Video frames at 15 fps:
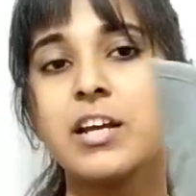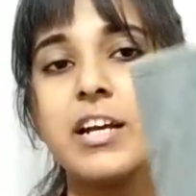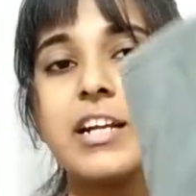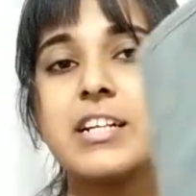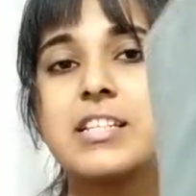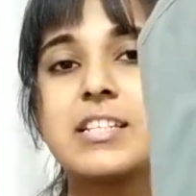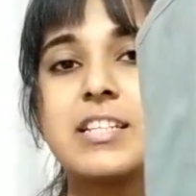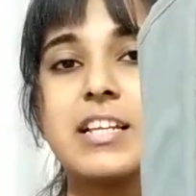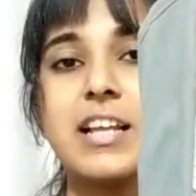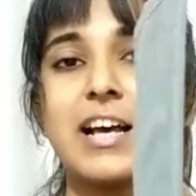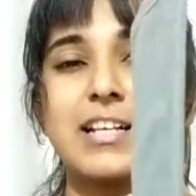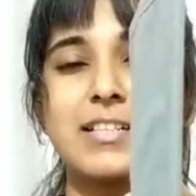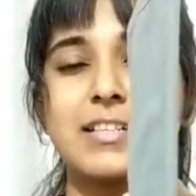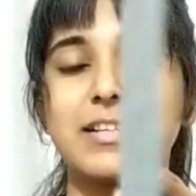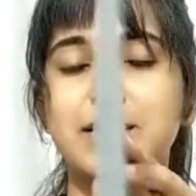It still
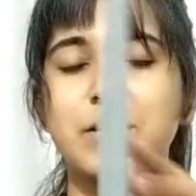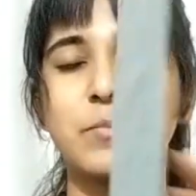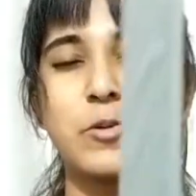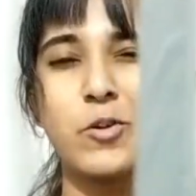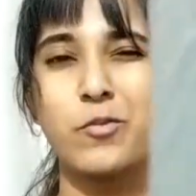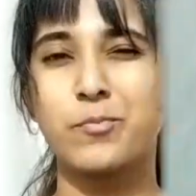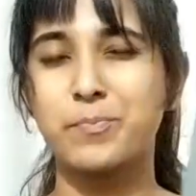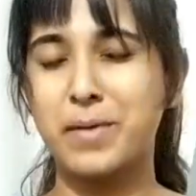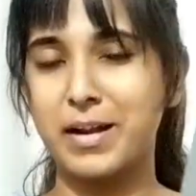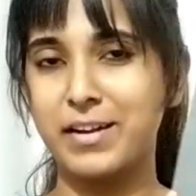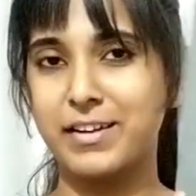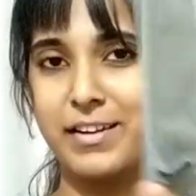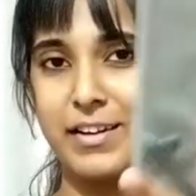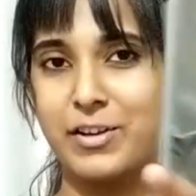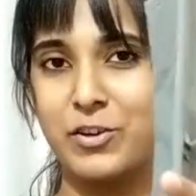has a little bit of
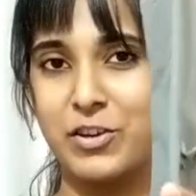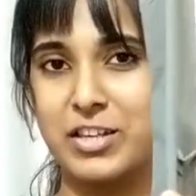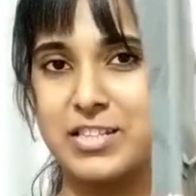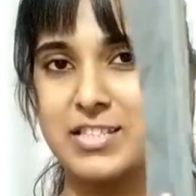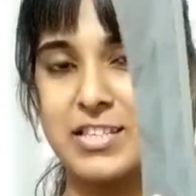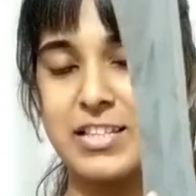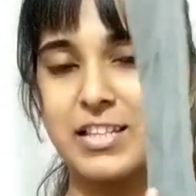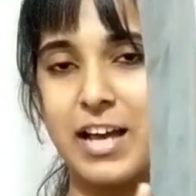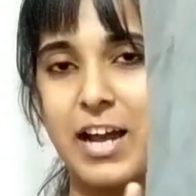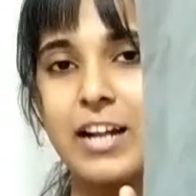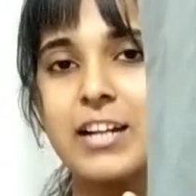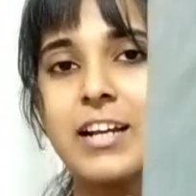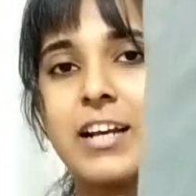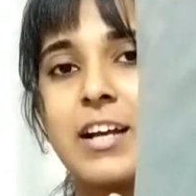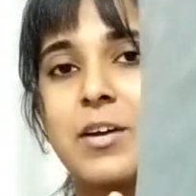bent in it, you can see
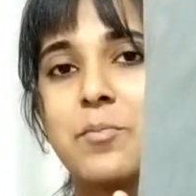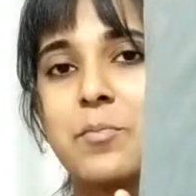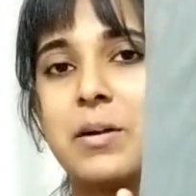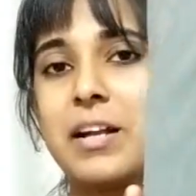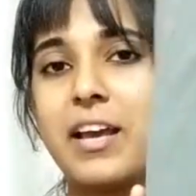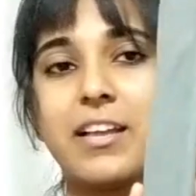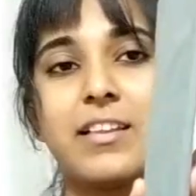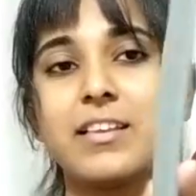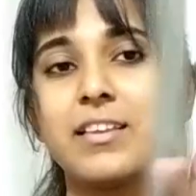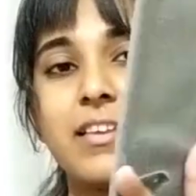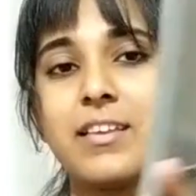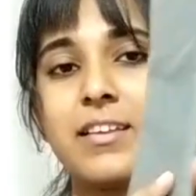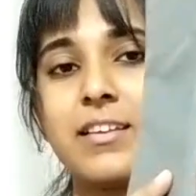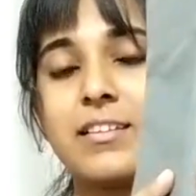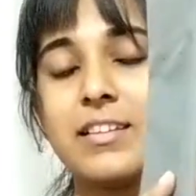that, but I
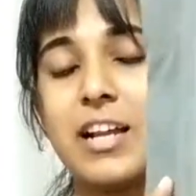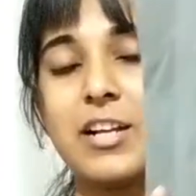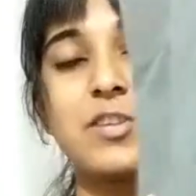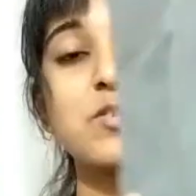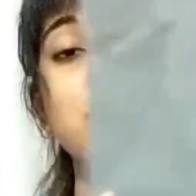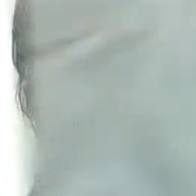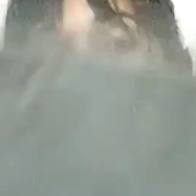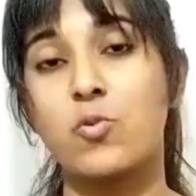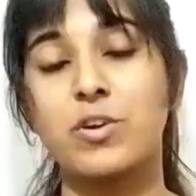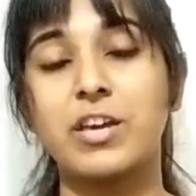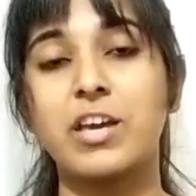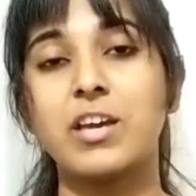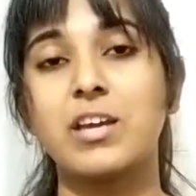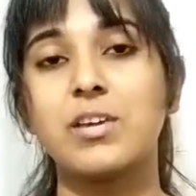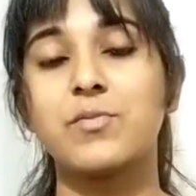think that is
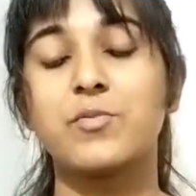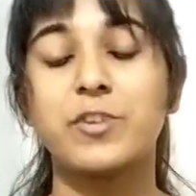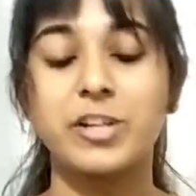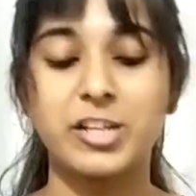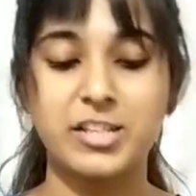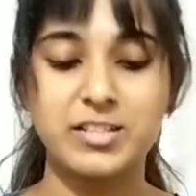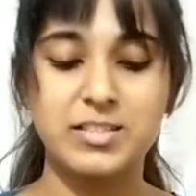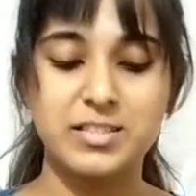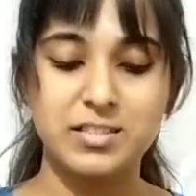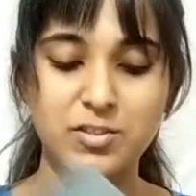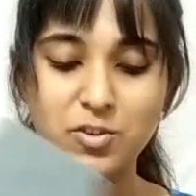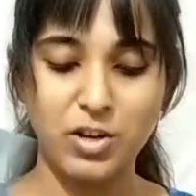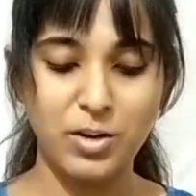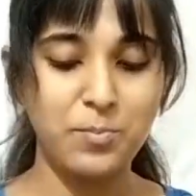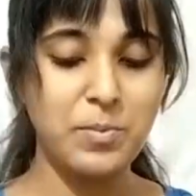okay if it is
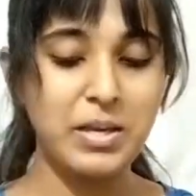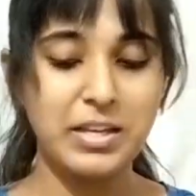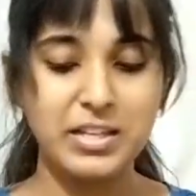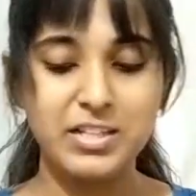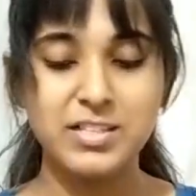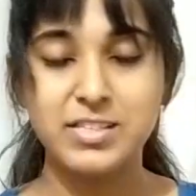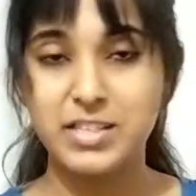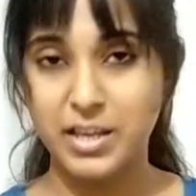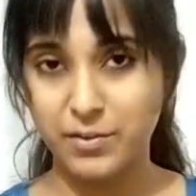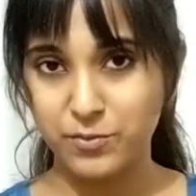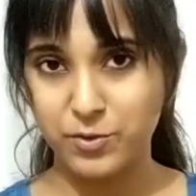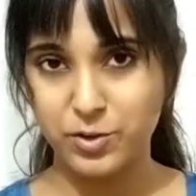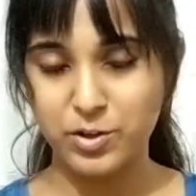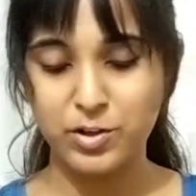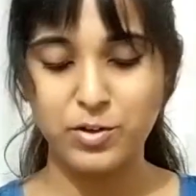gonna make it
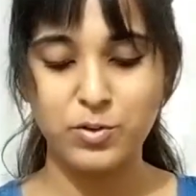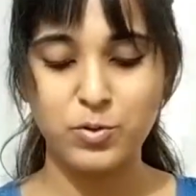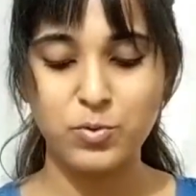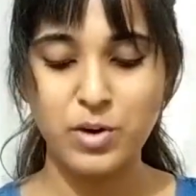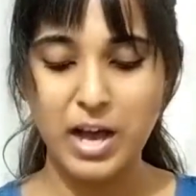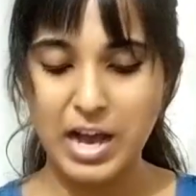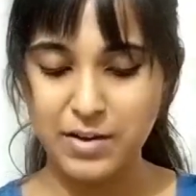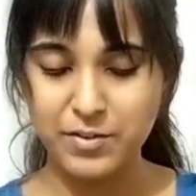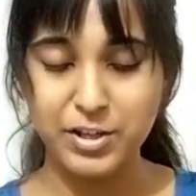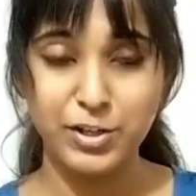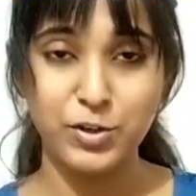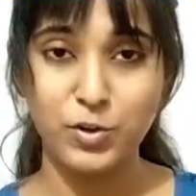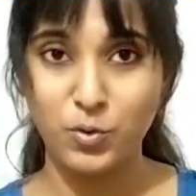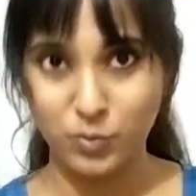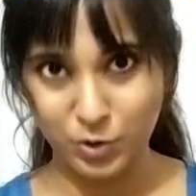safer to have it
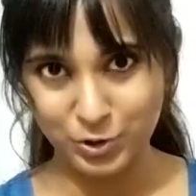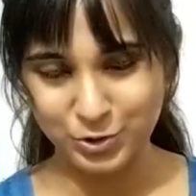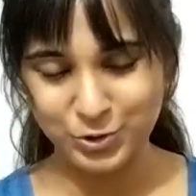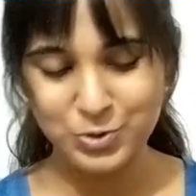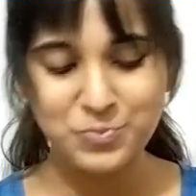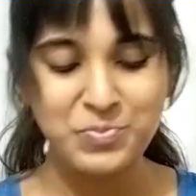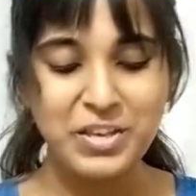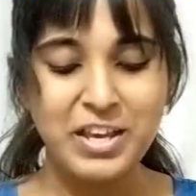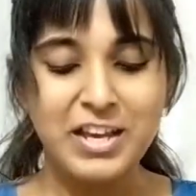in your wardrobe.